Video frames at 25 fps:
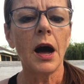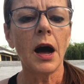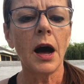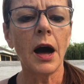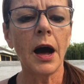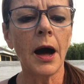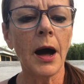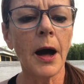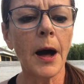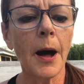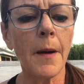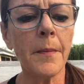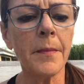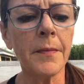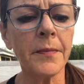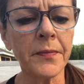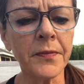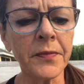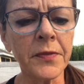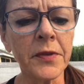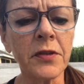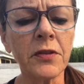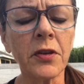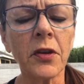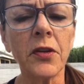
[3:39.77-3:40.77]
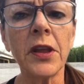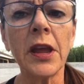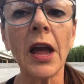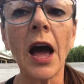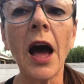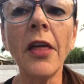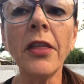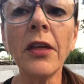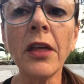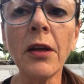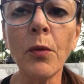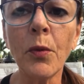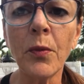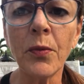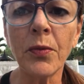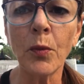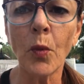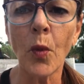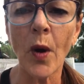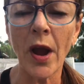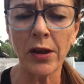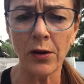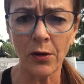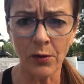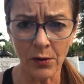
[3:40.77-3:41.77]
So the other
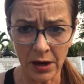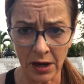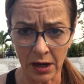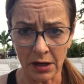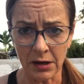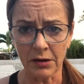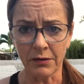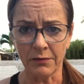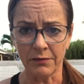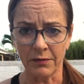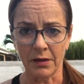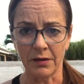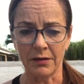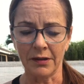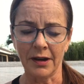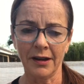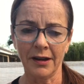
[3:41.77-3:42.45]
way you can